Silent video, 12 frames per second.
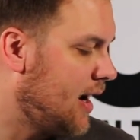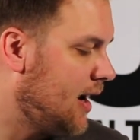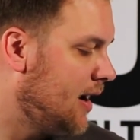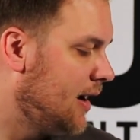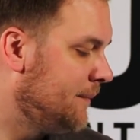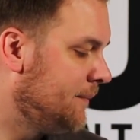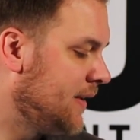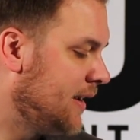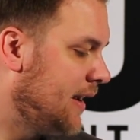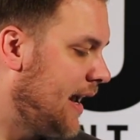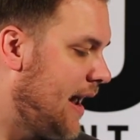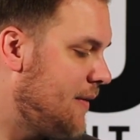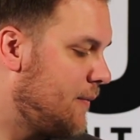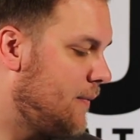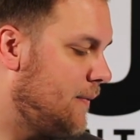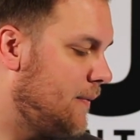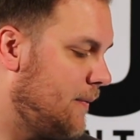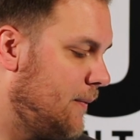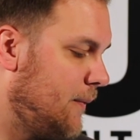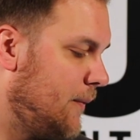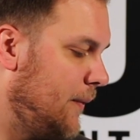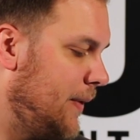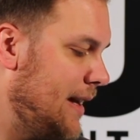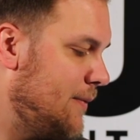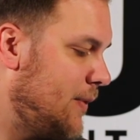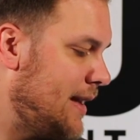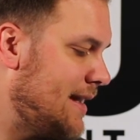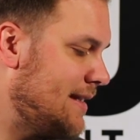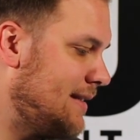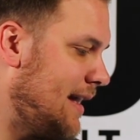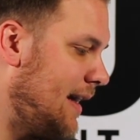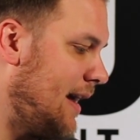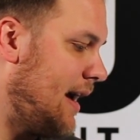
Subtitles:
And when this